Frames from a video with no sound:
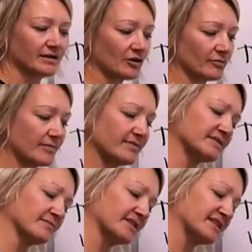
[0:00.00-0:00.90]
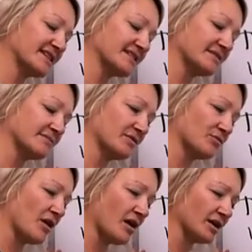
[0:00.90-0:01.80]
Or maybe somebody said something
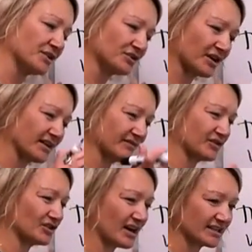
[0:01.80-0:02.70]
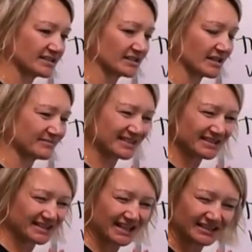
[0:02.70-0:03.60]
wrong and you're kind of correcting them.
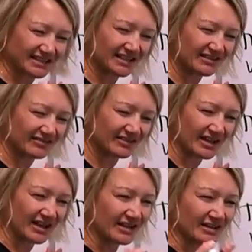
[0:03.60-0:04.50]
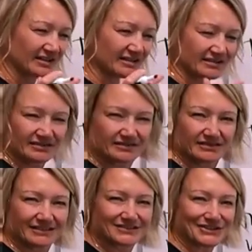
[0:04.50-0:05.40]
Didn't they leave?
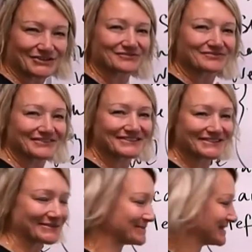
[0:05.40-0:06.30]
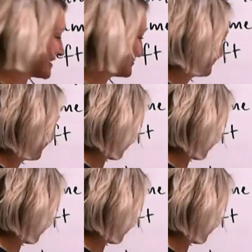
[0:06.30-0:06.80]
So, you see what I'm saying?